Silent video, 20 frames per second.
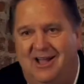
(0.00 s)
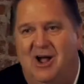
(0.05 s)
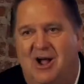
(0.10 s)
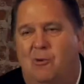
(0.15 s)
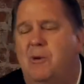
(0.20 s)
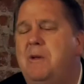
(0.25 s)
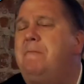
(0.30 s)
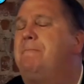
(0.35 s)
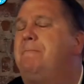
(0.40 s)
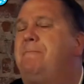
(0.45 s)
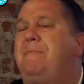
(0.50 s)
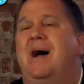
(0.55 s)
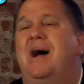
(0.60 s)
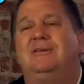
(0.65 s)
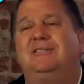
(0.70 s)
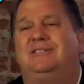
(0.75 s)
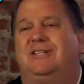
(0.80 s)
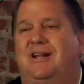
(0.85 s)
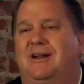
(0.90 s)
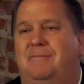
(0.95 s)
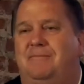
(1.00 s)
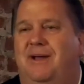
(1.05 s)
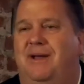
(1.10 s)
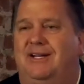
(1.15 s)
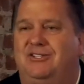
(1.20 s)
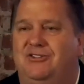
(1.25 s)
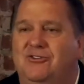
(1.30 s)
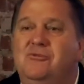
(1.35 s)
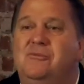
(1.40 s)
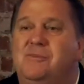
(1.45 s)
We bounced out of bed.
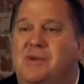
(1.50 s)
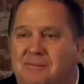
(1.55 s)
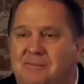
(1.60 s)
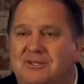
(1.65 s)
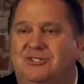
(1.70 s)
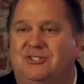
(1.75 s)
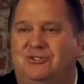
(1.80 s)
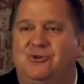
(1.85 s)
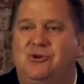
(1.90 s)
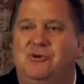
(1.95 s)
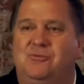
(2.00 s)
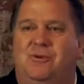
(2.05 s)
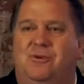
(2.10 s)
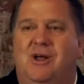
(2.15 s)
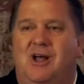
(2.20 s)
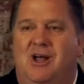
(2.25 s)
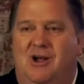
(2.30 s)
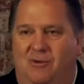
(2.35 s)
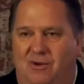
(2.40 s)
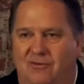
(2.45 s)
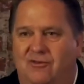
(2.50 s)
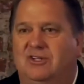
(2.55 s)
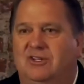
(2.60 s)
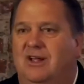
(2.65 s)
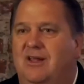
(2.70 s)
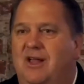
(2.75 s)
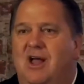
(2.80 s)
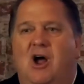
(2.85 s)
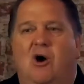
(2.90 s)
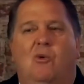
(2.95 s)
Do you remember, Stroop?
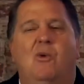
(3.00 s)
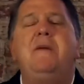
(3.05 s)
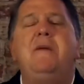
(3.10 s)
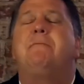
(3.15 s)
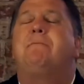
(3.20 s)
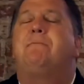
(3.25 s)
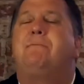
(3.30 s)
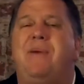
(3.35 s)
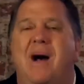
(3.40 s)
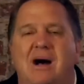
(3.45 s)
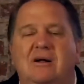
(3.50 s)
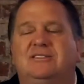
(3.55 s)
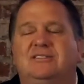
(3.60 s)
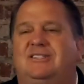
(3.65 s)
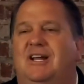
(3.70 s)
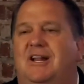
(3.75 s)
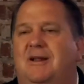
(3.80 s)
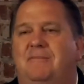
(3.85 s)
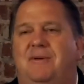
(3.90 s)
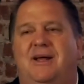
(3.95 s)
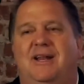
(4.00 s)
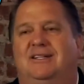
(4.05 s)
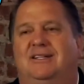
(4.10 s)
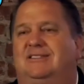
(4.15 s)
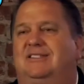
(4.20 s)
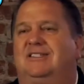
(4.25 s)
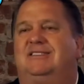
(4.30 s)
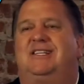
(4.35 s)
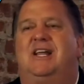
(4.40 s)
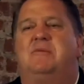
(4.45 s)
We bounced out of bed at
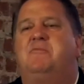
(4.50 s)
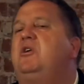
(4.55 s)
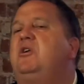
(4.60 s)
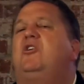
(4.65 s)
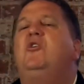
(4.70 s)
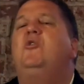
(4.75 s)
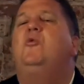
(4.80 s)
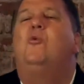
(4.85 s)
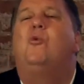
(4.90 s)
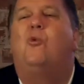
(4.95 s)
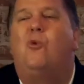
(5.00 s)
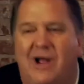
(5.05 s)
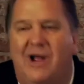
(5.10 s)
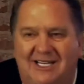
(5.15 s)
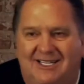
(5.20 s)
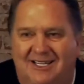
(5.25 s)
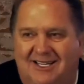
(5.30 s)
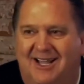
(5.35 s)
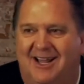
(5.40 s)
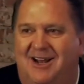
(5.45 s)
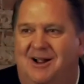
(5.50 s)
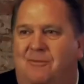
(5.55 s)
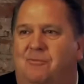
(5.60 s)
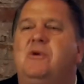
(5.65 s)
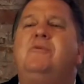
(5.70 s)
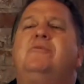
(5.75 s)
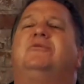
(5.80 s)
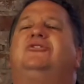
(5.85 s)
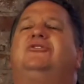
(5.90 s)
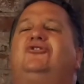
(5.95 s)
6 a.m. We couldn't wait to get up. We
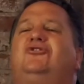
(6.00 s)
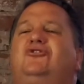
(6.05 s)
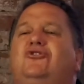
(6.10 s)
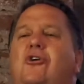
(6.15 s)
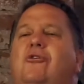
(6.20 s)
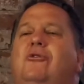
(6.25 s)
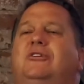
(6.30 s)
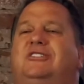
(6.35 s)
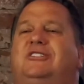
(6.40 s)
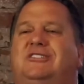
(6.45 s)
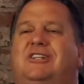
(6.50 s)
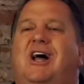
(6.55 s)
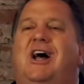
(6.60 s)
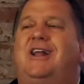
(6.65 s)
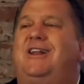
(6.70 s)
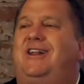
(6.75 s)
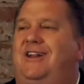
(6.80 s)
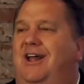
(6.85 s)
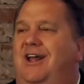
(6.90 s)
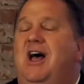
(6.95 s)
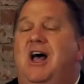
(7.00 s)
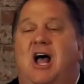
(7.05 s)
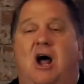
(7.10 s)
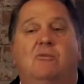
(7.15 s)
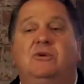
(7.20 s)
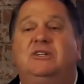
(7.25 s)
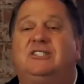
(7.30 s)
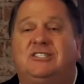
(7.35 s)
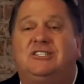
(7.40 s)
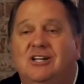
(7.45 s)
were so excited, and
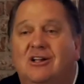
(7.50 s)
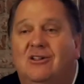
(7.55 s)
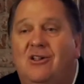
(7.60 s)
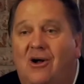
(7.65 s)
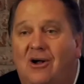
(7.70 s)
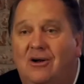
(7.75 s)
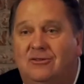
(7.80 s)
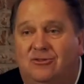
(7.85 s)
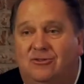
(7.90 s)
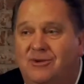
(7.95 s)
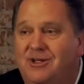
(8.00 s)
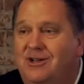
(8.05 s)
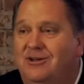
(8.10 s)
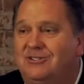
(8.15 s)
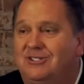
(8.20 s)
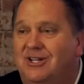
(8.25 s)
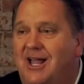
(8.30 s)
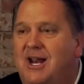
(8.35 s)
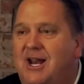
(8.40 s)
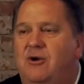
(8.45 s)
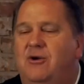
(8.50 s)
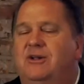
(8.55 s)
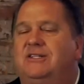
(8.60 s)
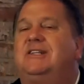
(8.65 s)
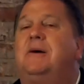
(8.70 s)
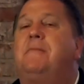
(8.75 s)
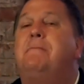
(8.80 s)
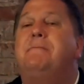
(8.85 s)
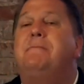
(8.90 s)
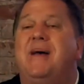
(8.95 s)
we still are 3 years later. It's
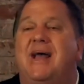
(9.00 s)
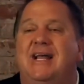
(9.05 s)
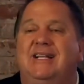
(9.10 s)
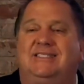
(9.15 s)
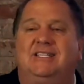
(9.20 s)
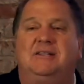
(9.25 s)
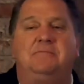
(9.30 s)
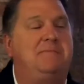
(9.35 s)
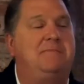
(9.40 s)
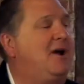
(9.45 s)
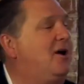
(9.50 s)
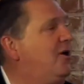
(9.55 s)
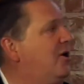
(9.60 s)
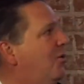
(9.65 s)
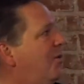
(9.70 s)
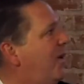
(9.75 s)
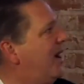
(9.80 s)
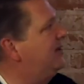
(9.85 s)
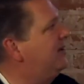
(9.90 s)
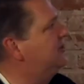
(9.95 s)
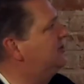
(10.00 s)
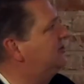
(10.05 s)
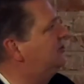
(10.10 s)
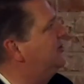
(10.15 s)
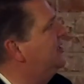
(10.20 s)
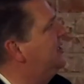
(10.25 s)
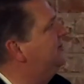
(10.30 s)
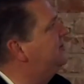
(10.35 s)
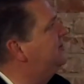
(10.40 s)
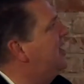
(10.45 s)
amazing beyond our wildest
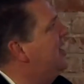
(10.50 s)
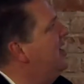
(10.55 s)
dreams.